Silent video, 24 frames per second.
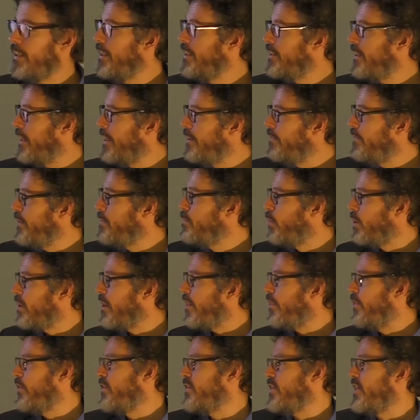and can we
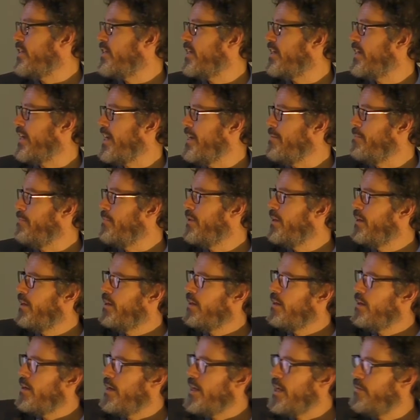model this as a game?
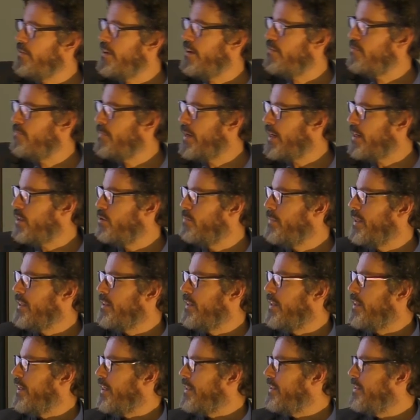Here we have Marco
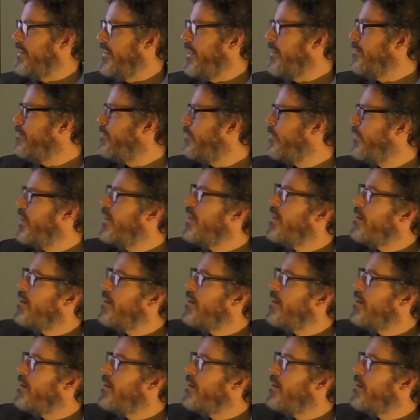Materazzi.